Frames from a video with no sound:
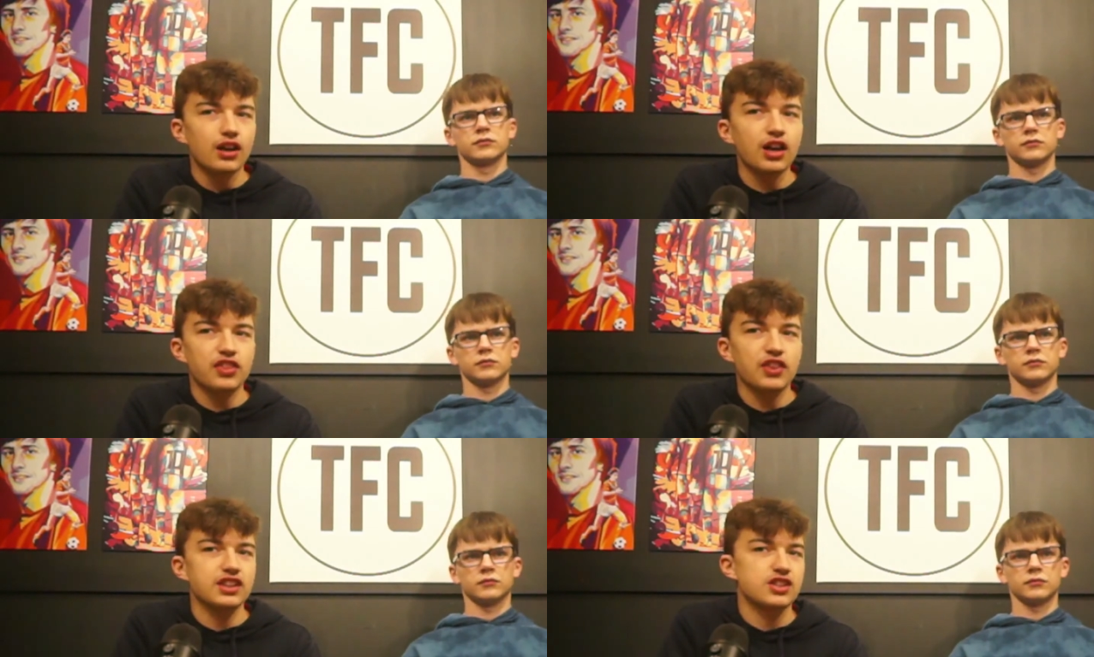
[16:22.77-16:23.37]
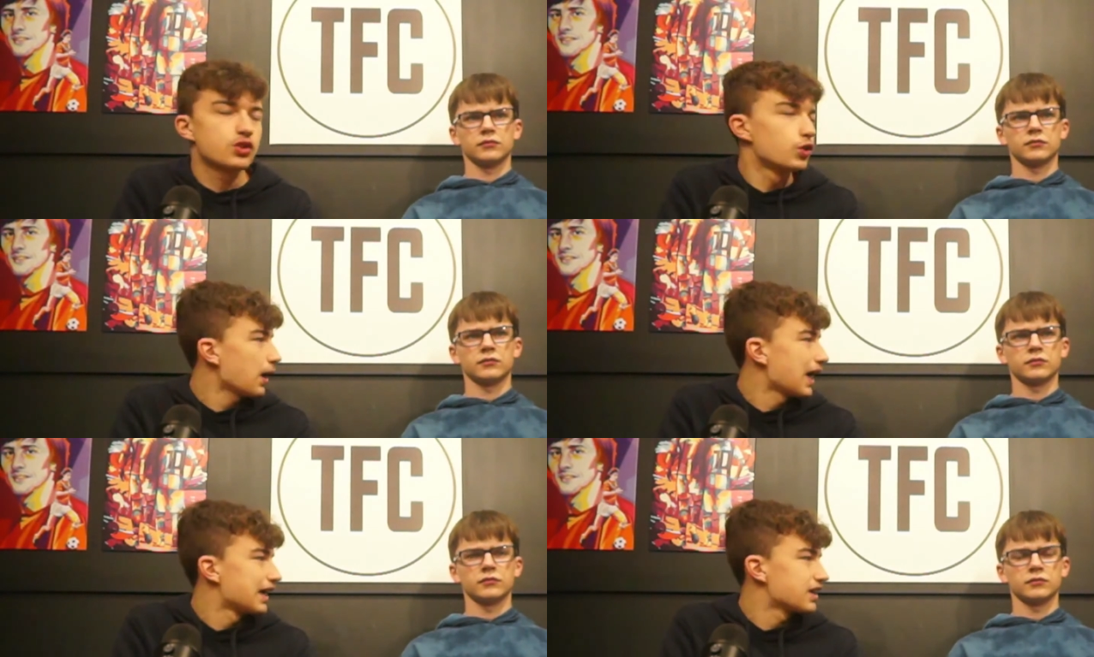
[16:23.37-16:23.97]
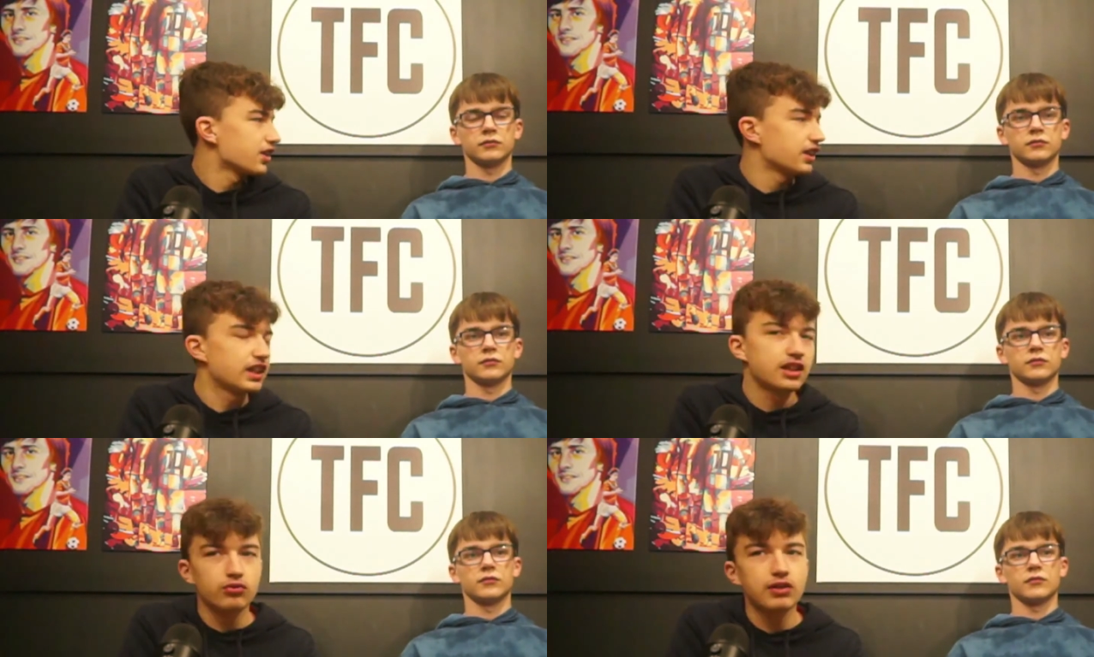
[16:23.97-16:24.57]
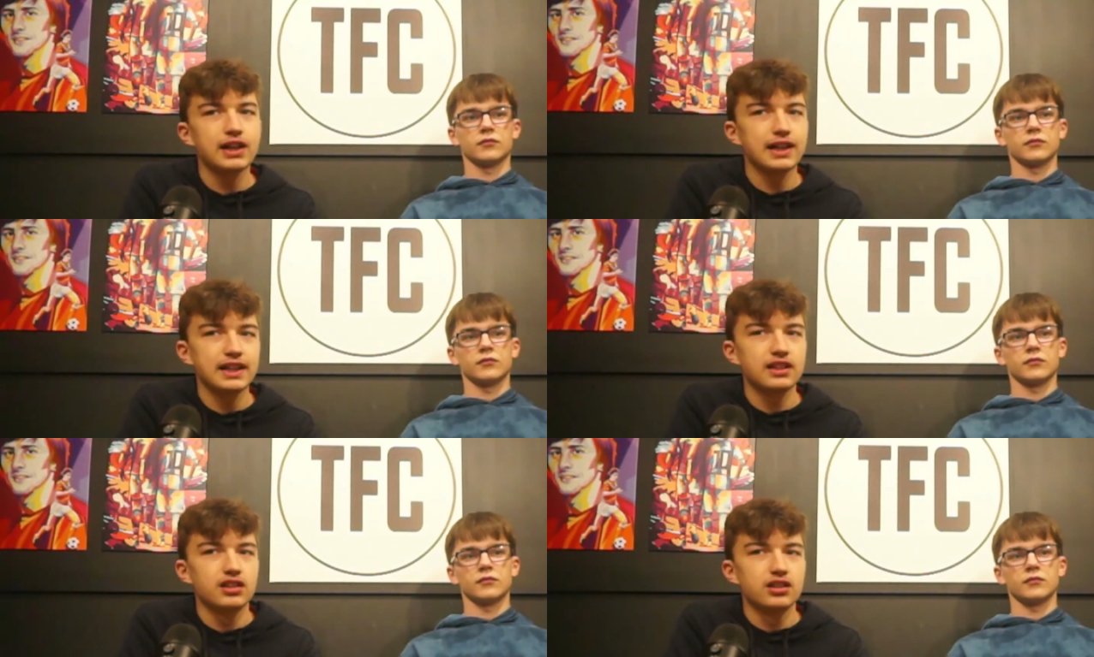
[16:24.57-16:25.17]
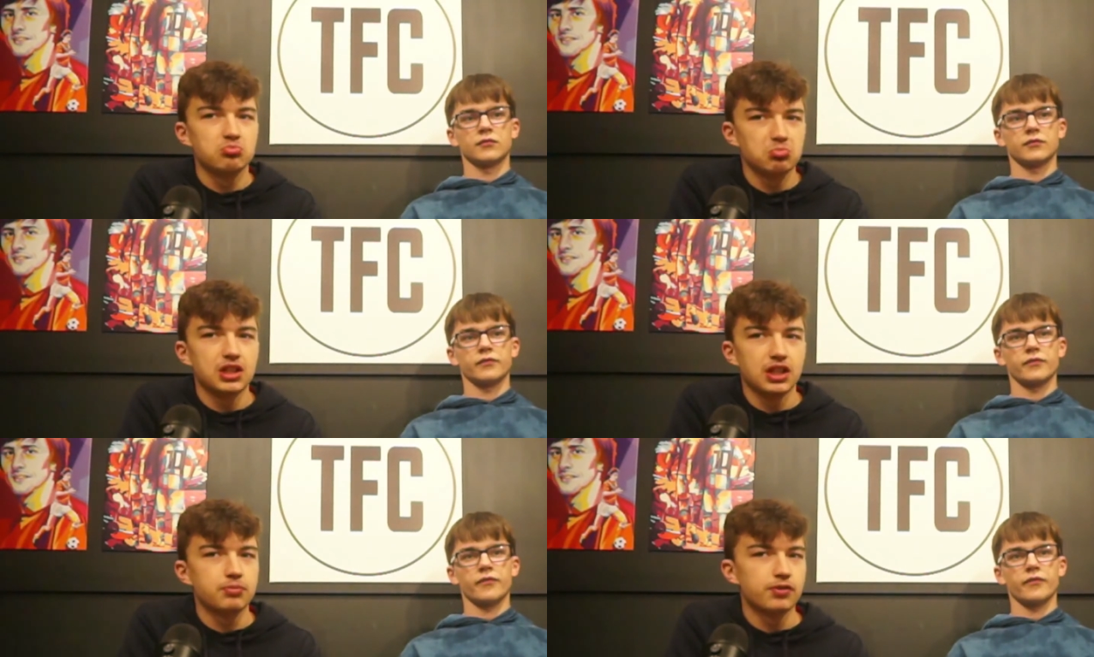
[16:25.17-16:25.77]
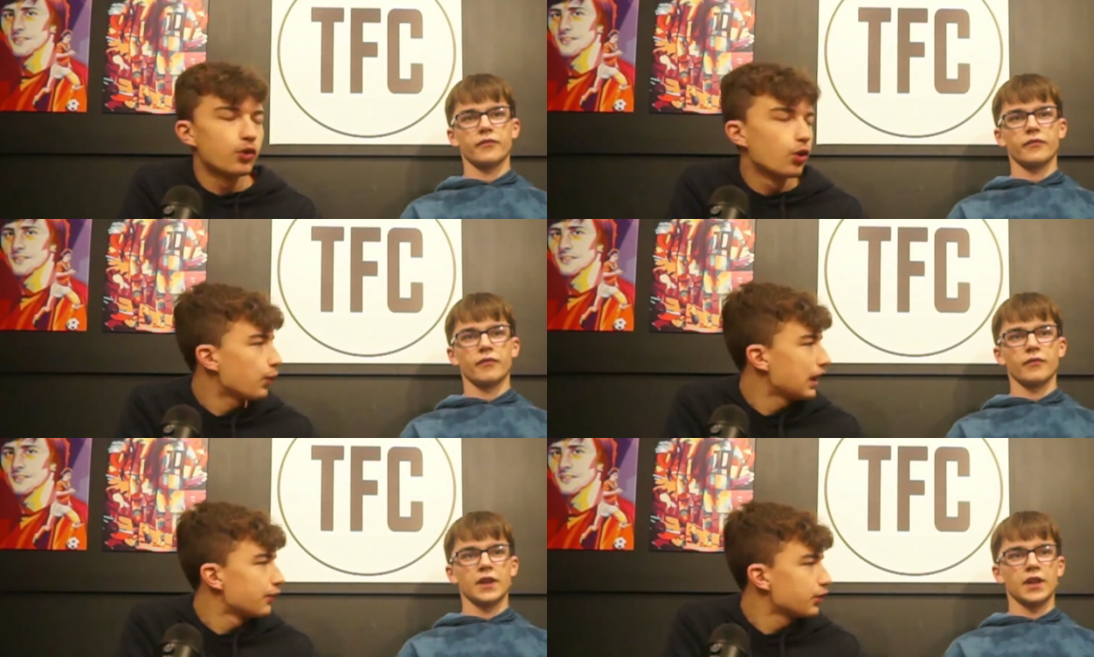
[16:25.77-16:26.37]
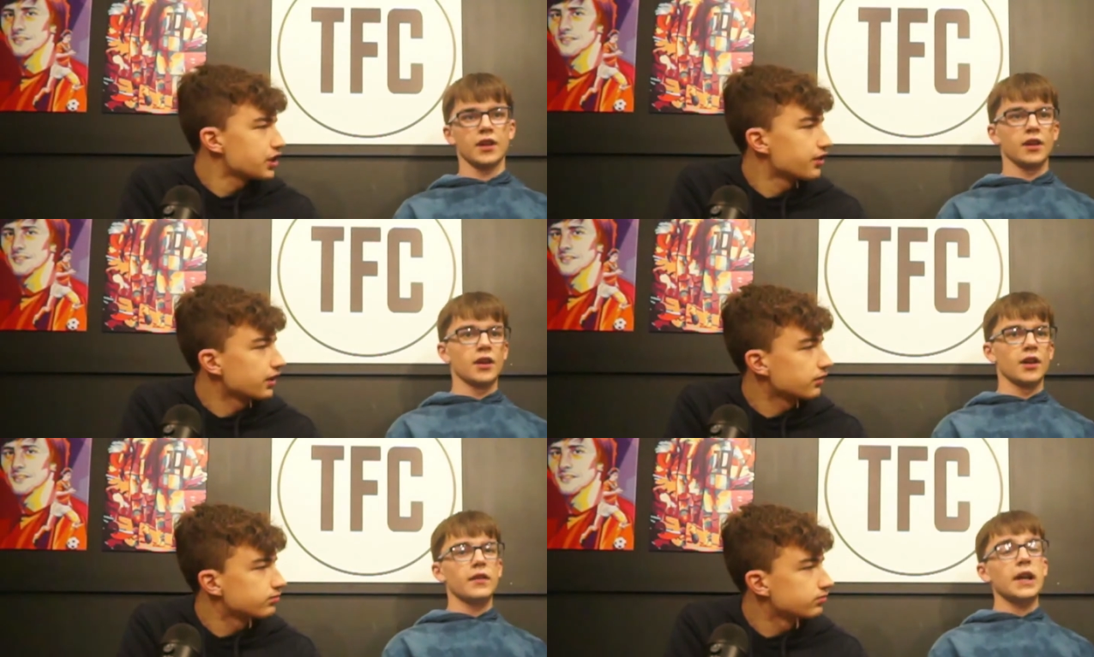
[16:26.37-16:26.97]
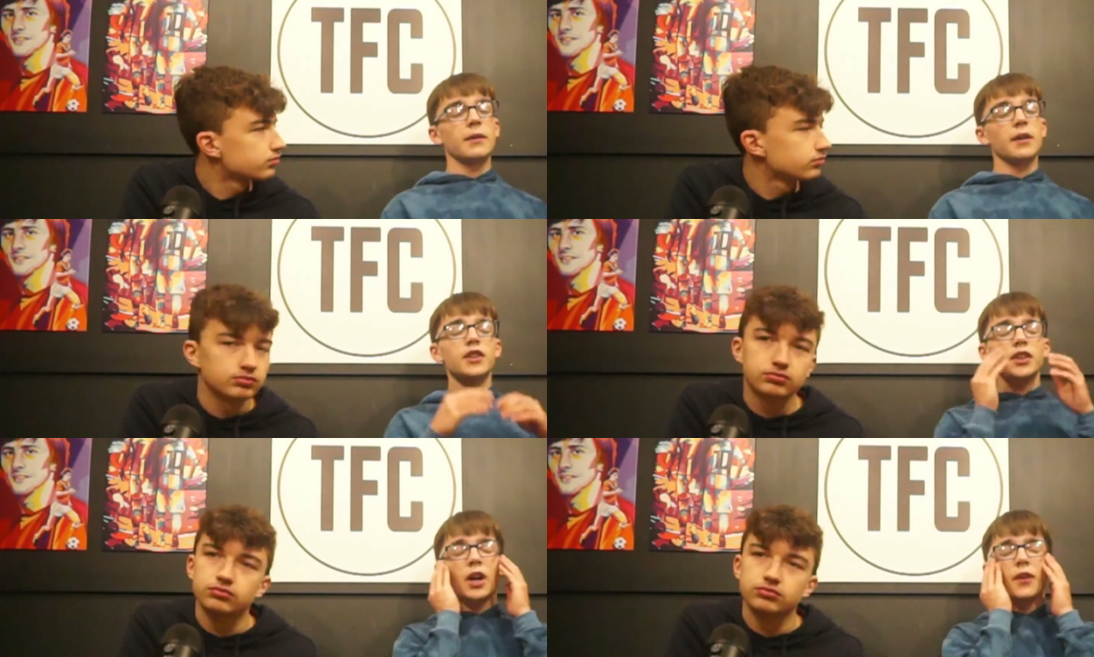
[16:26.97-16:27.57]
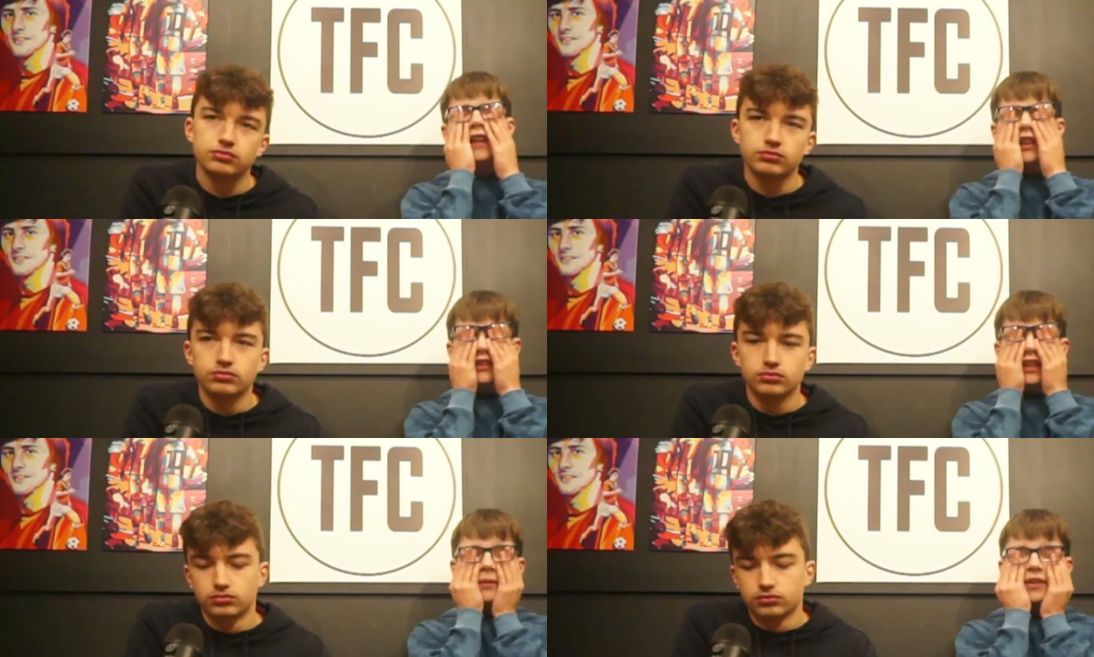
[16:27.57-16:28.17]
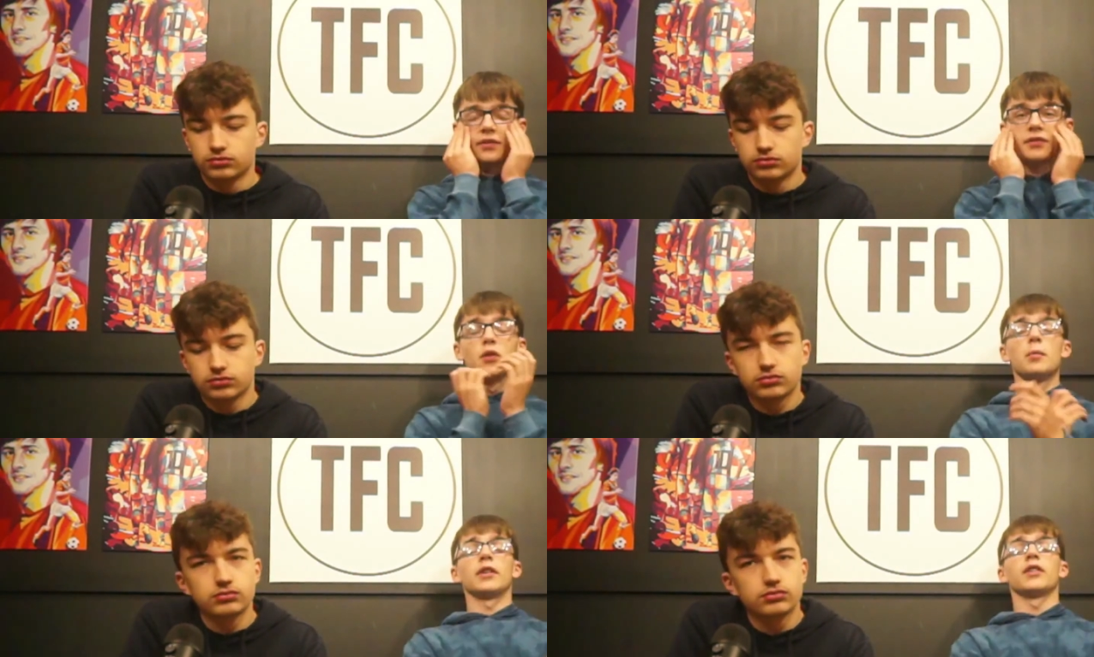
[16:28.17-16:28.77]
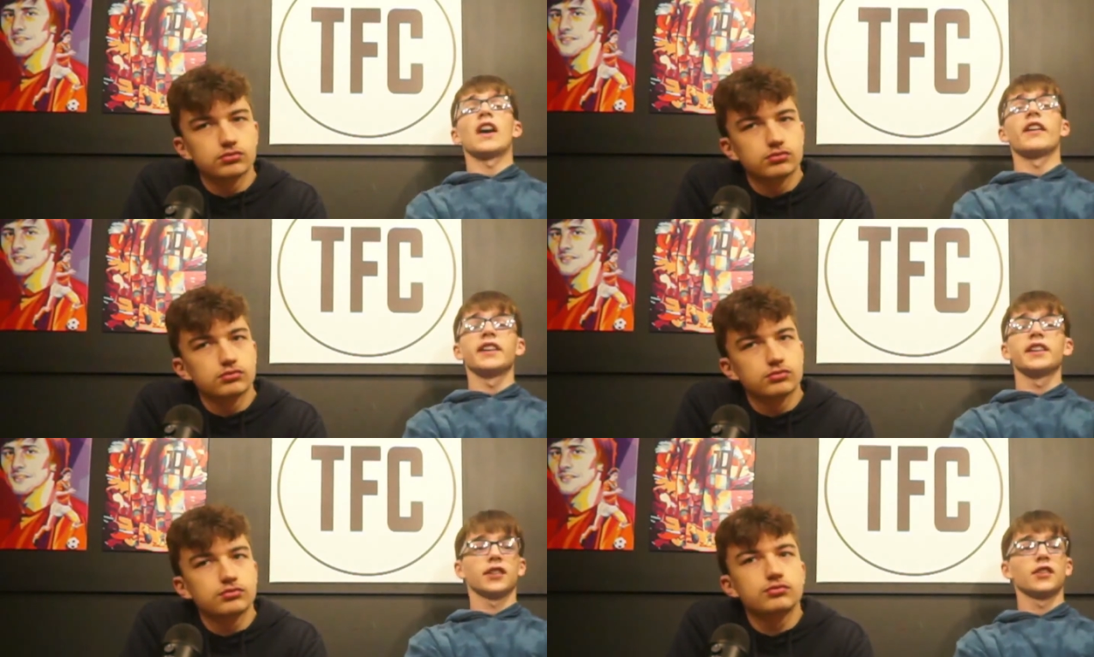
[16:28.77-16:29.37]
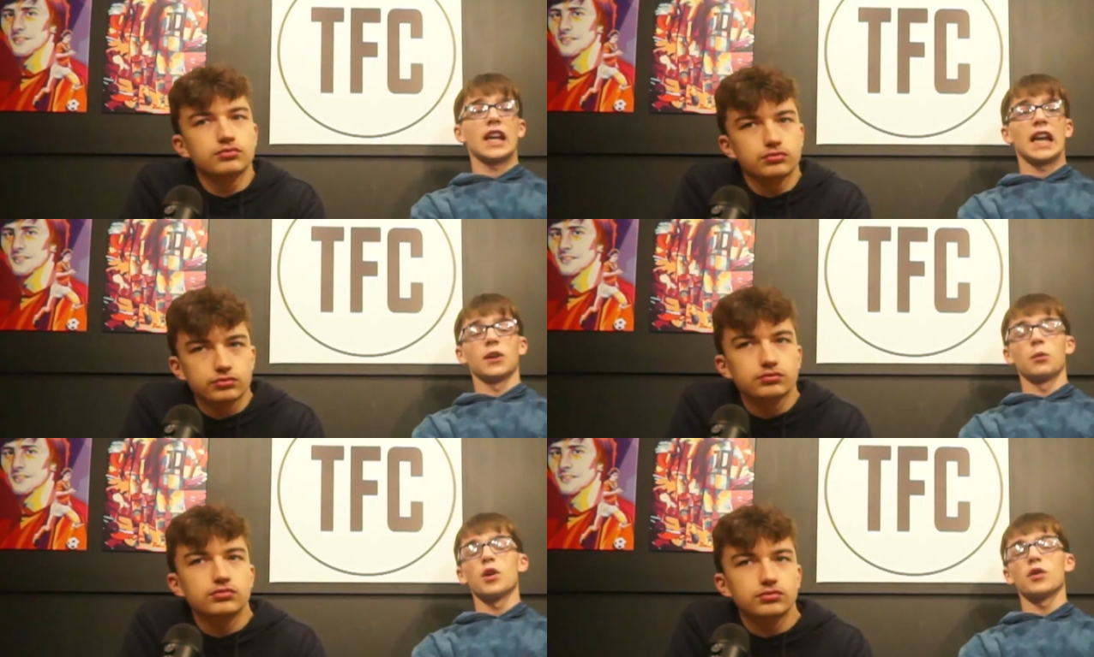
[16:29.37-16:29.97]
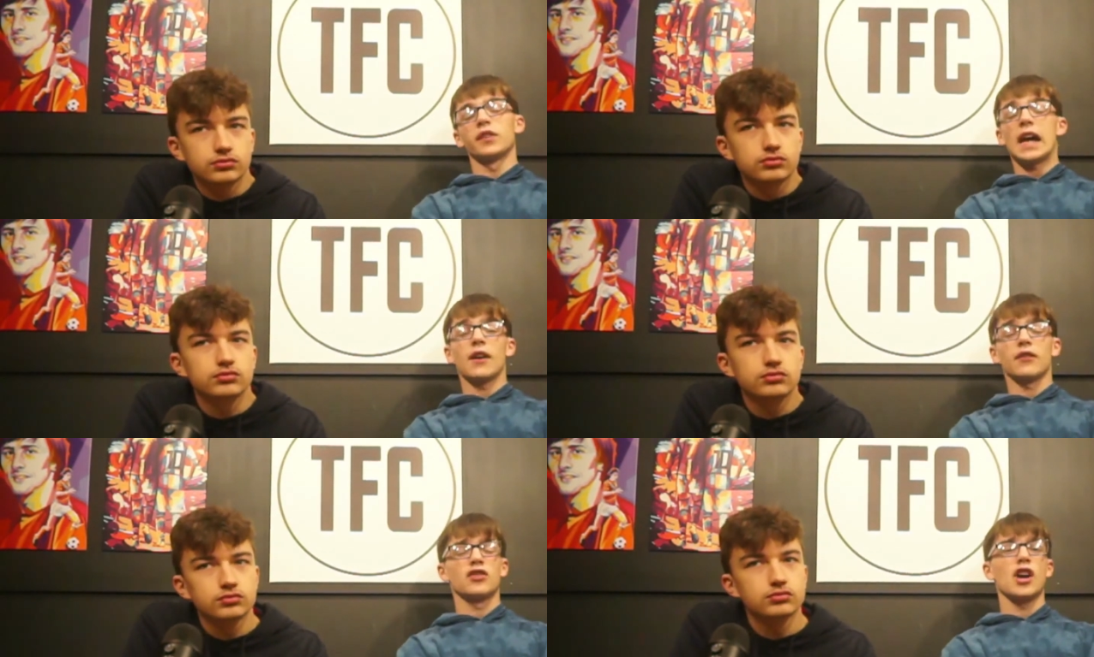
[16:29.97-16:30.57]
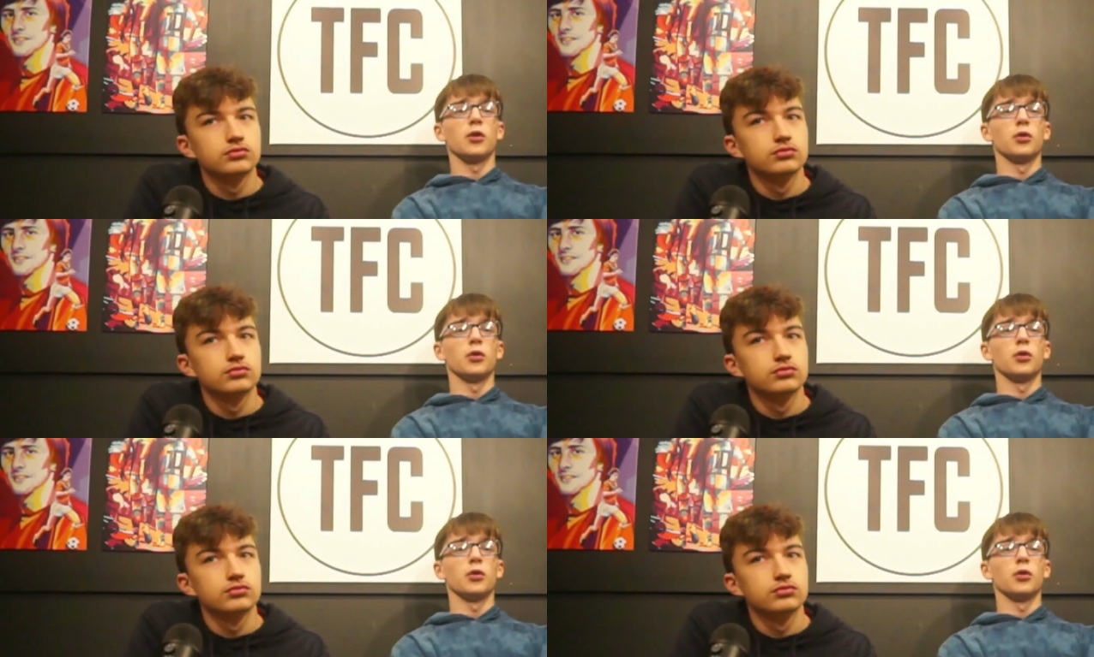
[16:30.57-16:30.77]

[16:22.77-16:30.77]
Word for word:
Speaker 1: think this Group A is something he can really you know, perform well And What do you think?
Speaker 2: Very much so. I think his championship form is very good, saying that Watford have struggled,